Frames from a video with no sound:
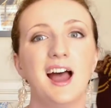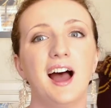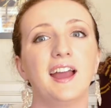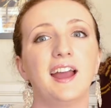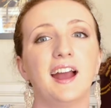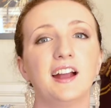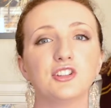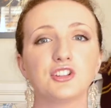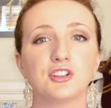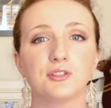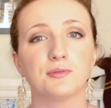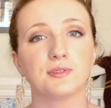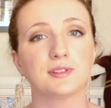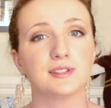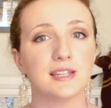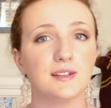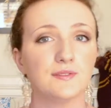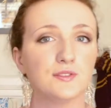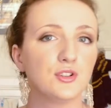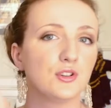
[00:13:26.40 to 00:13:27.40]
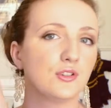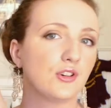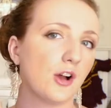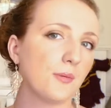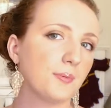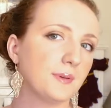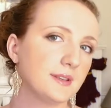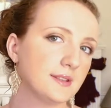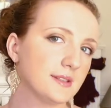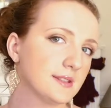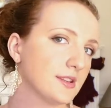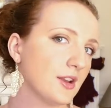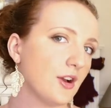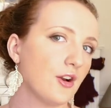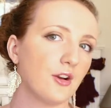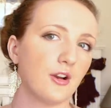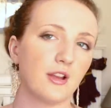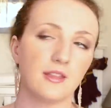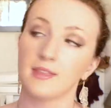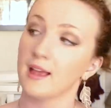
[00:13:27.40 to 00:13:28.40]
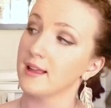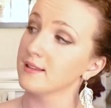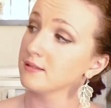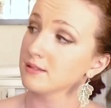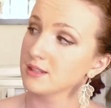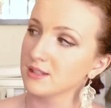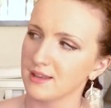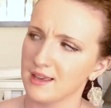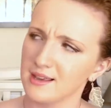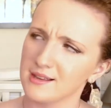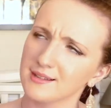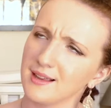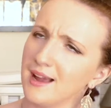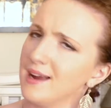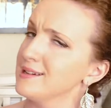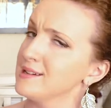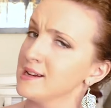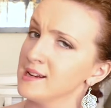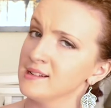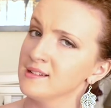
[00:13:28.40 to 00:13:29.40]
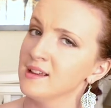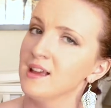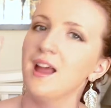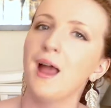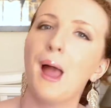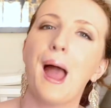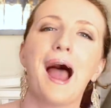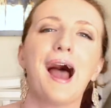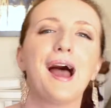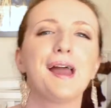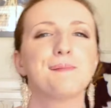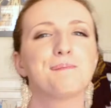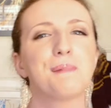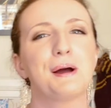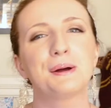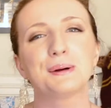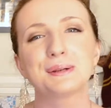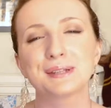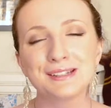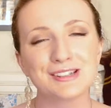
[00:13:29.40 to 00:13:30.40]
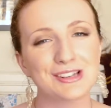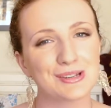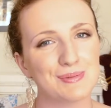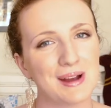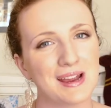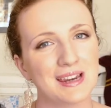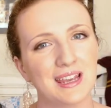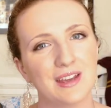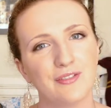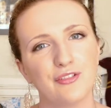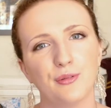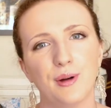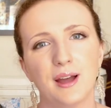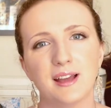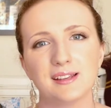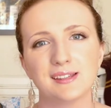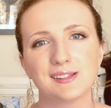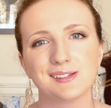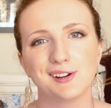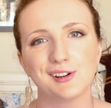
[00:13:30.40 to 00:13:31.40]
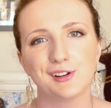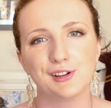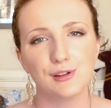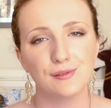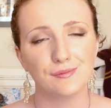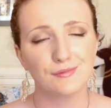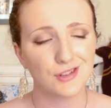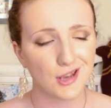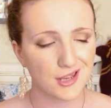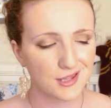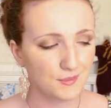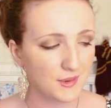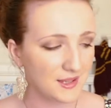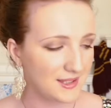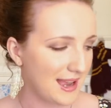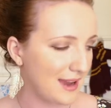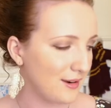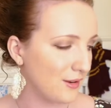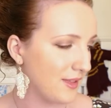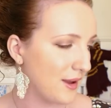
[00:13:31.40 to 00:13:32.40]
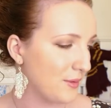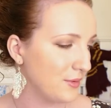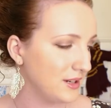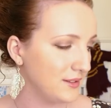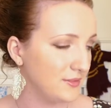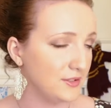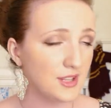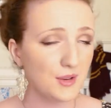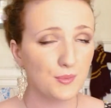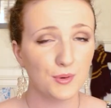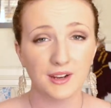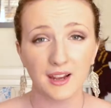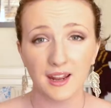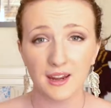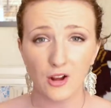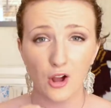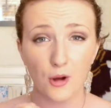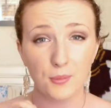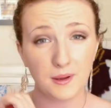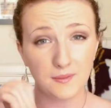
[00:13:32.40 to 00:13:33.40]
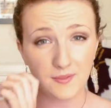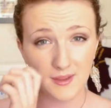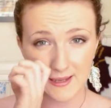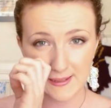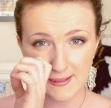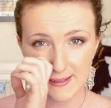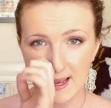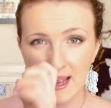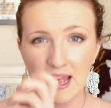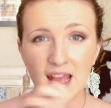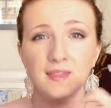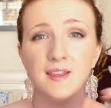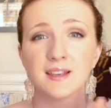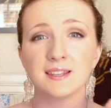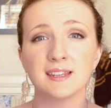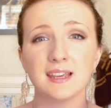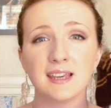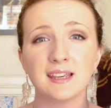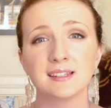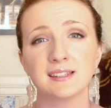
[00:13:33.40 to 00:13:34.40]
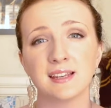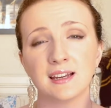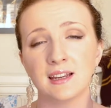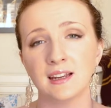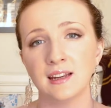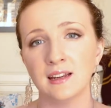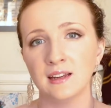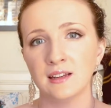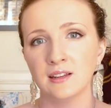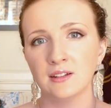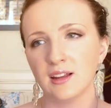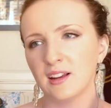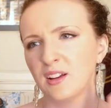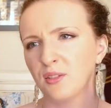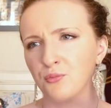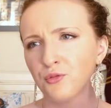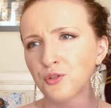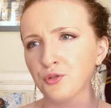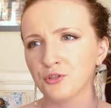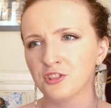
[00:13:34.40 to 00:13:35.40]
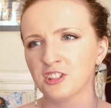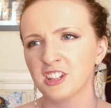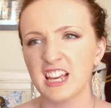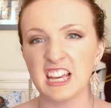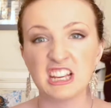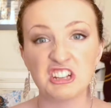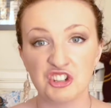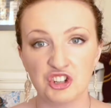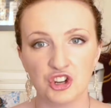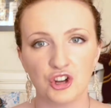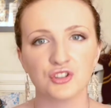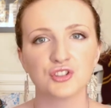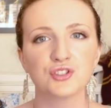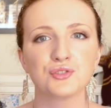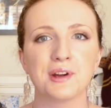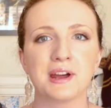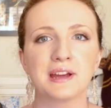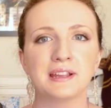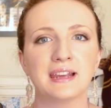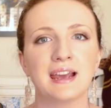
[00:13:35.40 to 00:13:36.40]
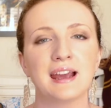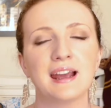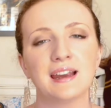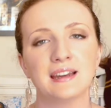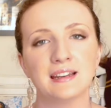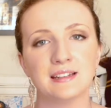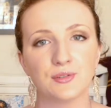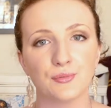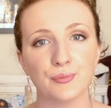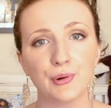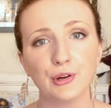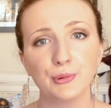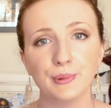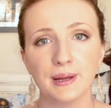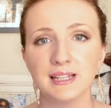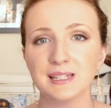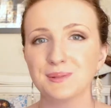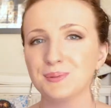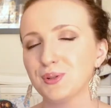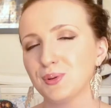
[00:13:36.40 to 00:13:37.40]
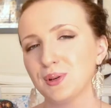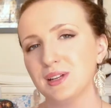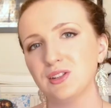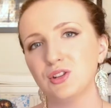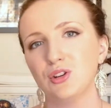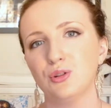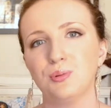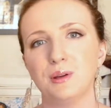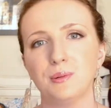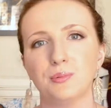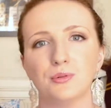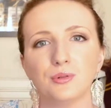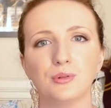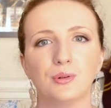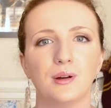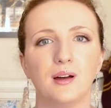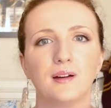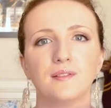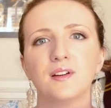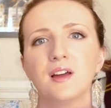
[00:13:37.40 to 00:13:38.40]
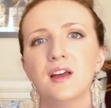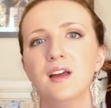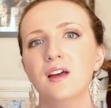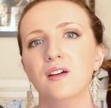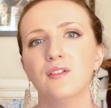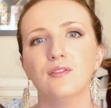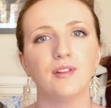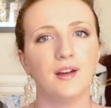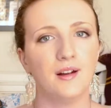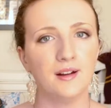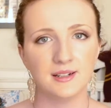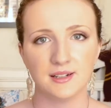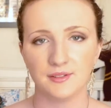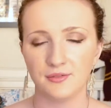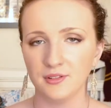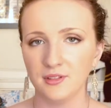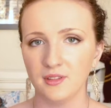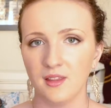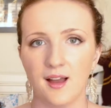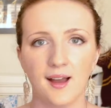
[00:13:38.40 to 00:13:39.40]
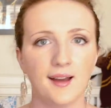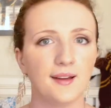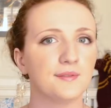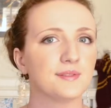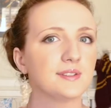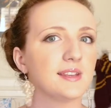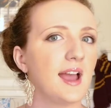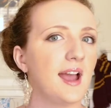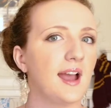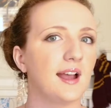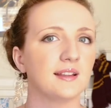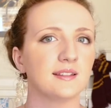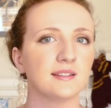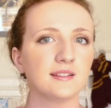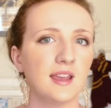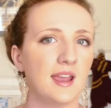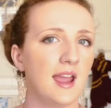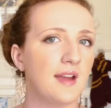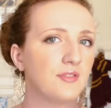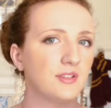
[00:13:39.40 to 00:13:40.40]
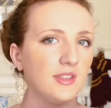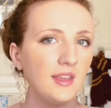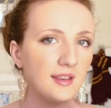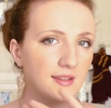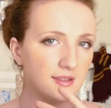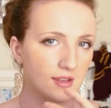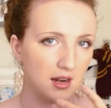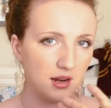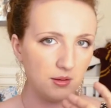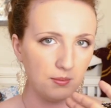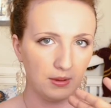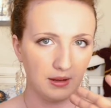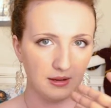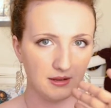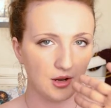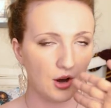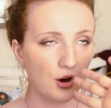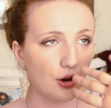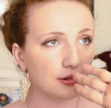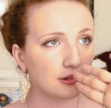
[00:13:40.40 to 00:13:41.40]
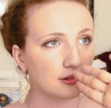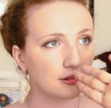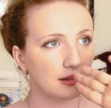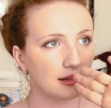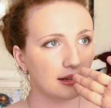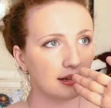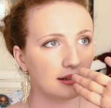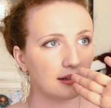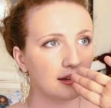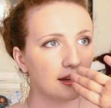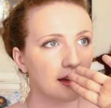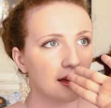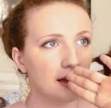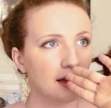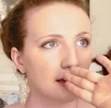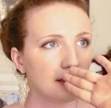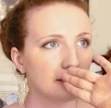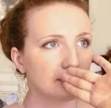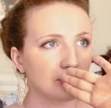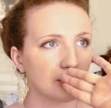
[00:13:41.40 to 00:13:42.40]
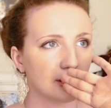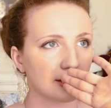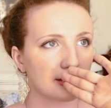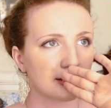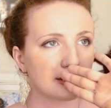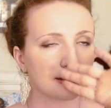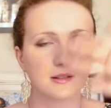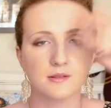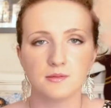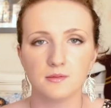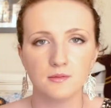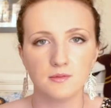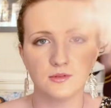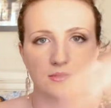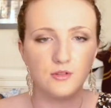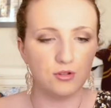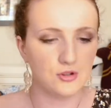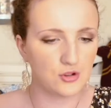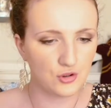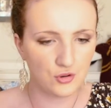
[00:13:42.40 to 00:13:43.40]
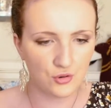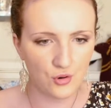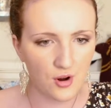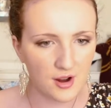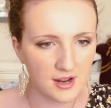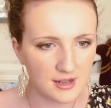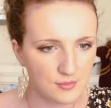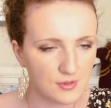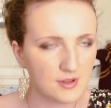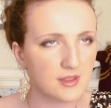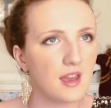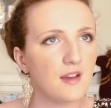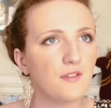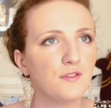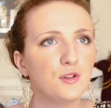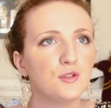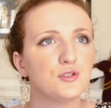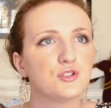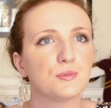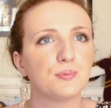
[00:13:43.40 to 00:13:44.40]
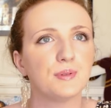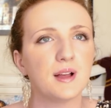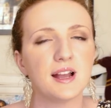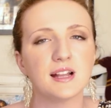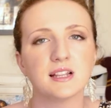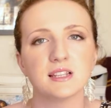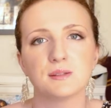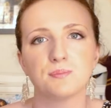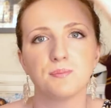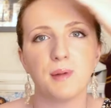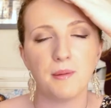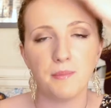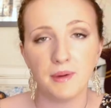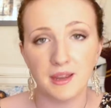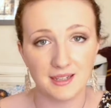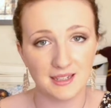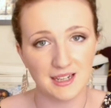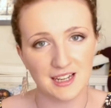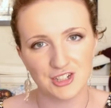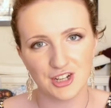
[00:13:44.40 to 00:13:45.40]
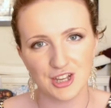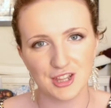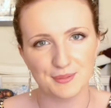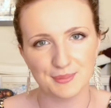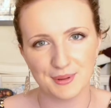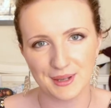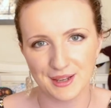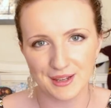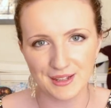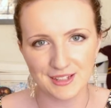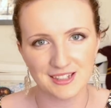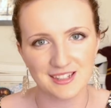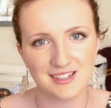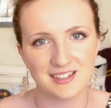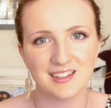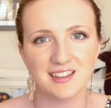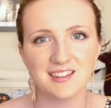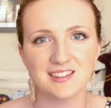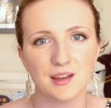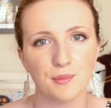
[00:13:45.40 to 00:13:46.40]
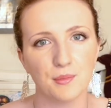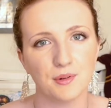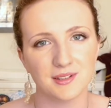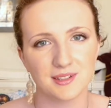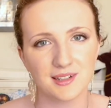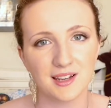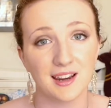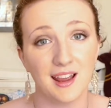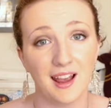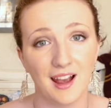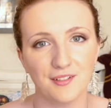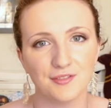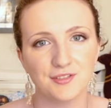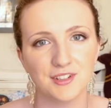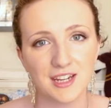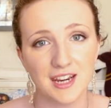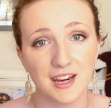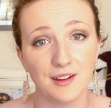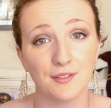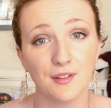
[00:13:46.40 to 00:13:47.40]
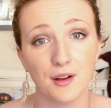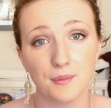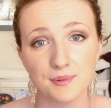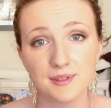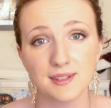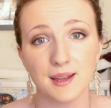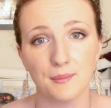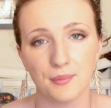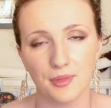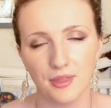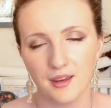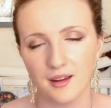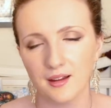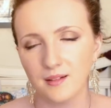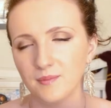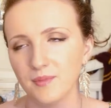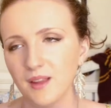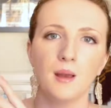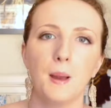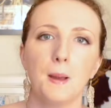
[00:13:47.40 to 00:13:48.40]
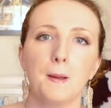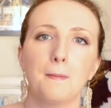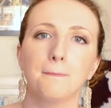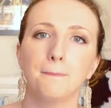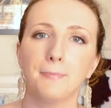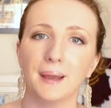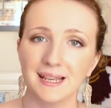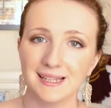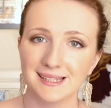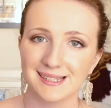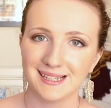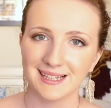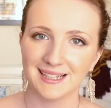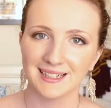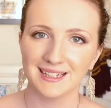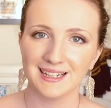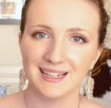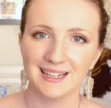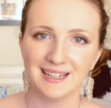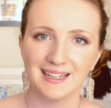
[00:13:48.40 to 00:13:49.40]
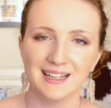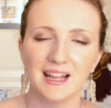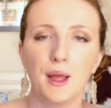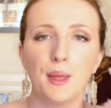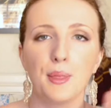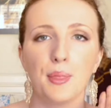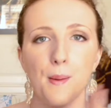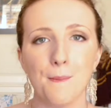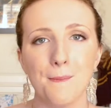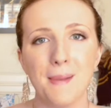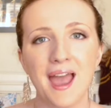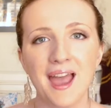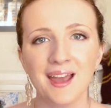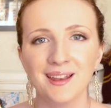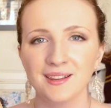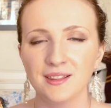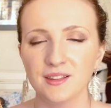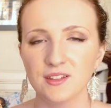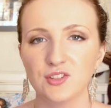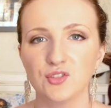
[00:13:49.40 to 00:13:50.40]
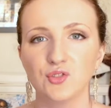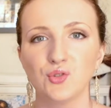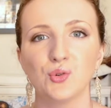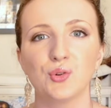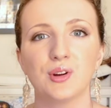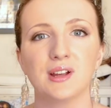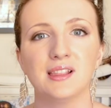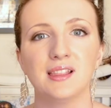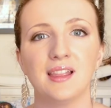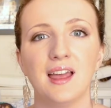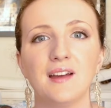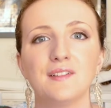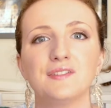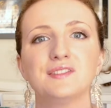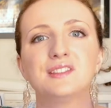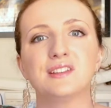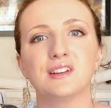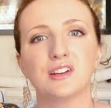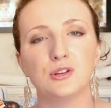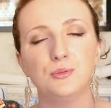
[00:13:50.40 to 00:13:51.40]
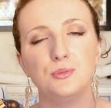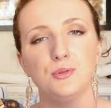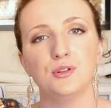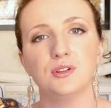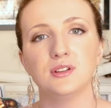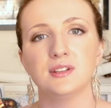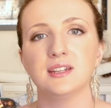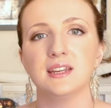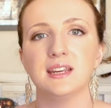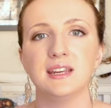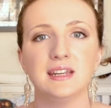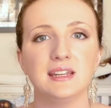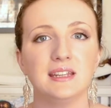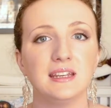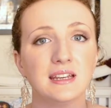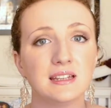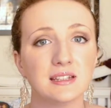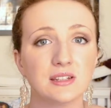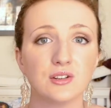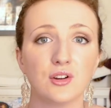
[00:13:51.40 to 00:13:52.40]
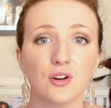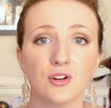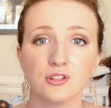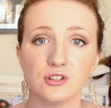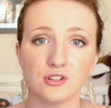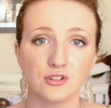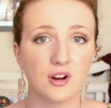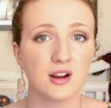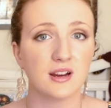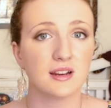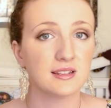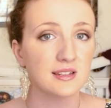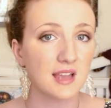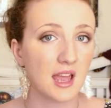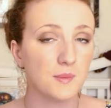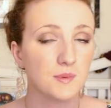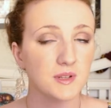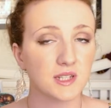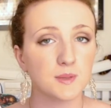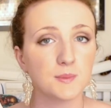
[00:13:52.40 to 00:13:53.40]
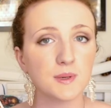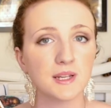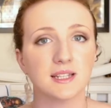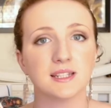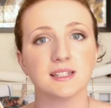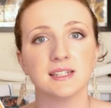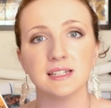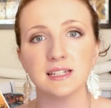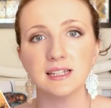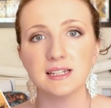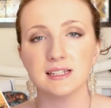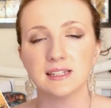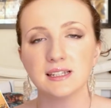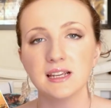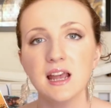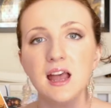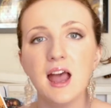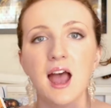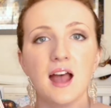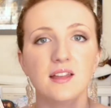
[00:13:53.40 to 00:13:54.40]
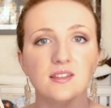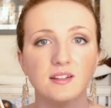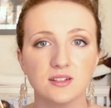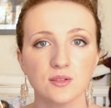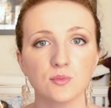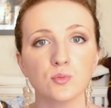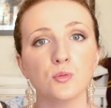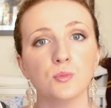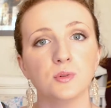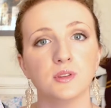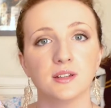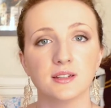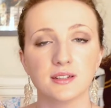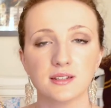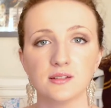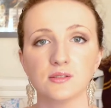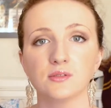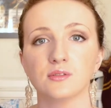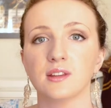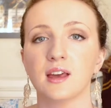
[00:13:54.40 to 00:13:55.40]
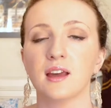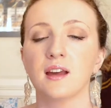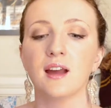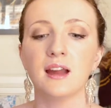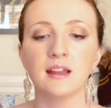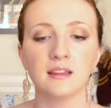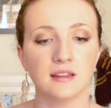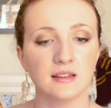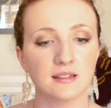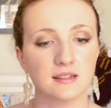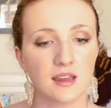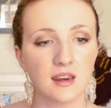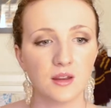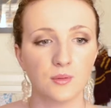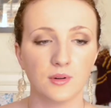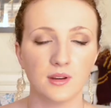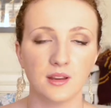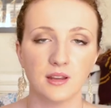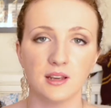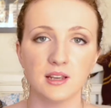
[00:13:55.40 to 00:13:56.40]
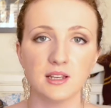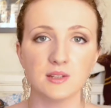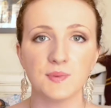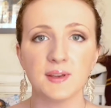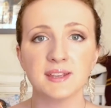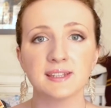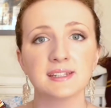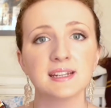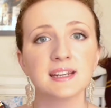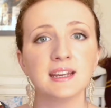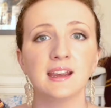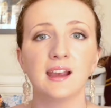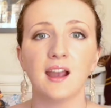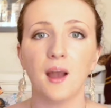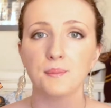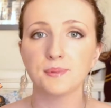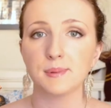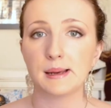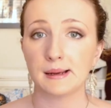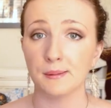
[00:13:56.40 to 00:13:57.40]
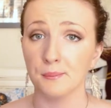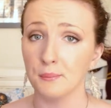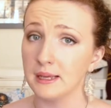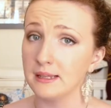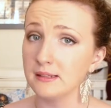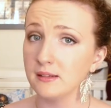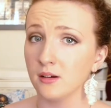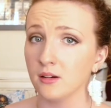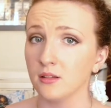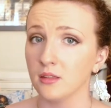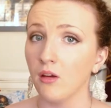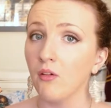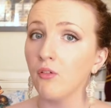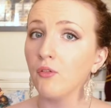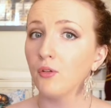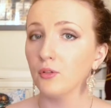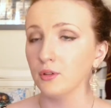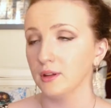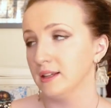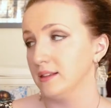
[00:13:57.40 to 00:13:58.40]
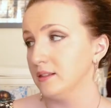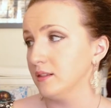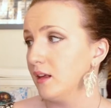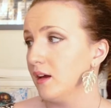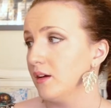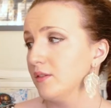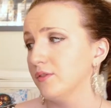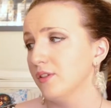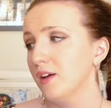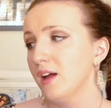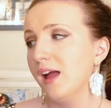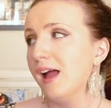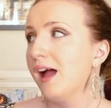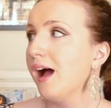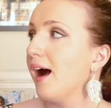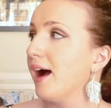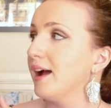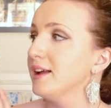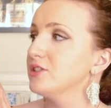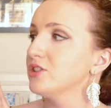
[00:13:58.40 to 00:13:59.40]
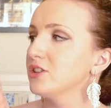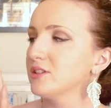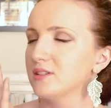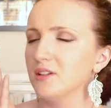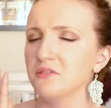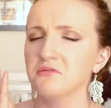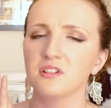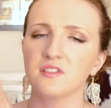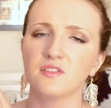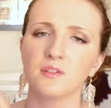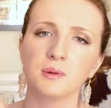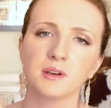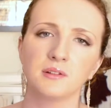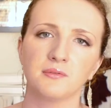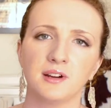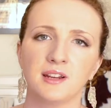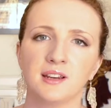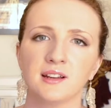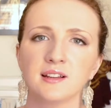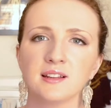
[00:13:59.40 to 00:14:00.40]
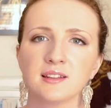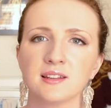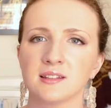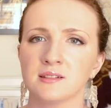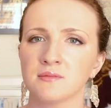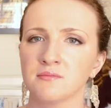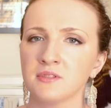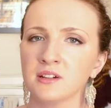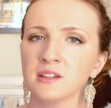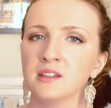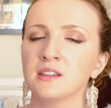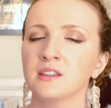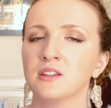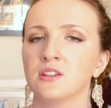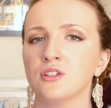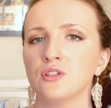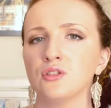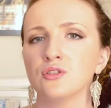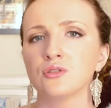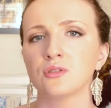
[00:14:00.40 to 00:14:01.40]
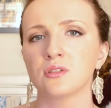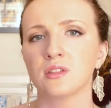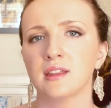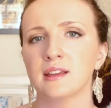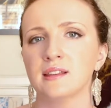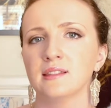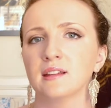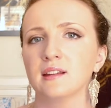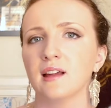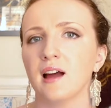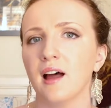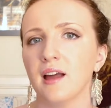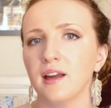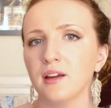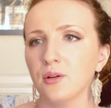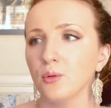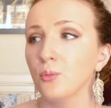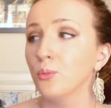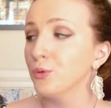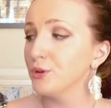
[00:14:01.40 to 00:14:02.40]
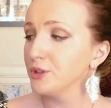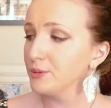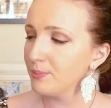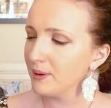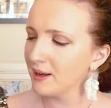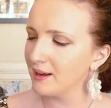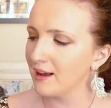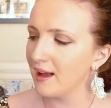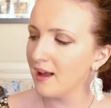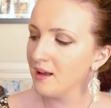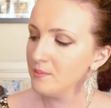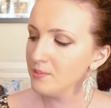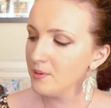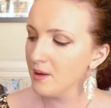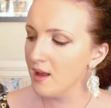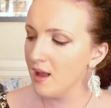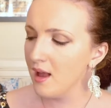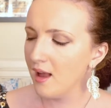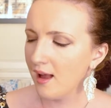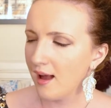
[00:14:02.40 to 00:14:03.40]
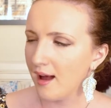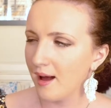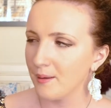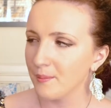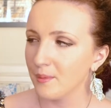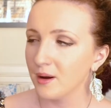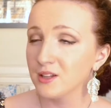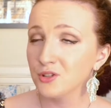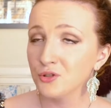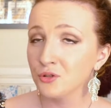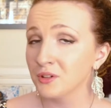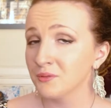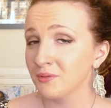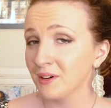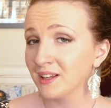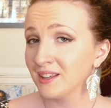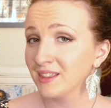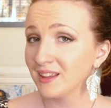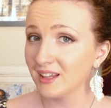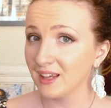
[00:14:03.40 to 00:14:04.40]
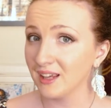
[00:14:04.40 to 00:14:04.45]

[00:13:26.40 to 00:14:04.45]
I actually received 2 copies, so that's exciting. I also just ran a giveaway, so you just missed out on that one if you did want to get a copy of this. This is set in like rural-ish Australia and is a romance between 2 people who have very different lives, and everything's going to be totally just destroyed with their future plans by meeting each other because someone's going to have to give up something. Basically, the man in the story left the community years ago to try and escape into the bigger cities, and there's a woman that's still there, and years later when he is visiting, he comes back and meets her and they fall in love. I just don't know if I'm going to read it. This isn't really the usual thing that I would pick up. I enjoyed running the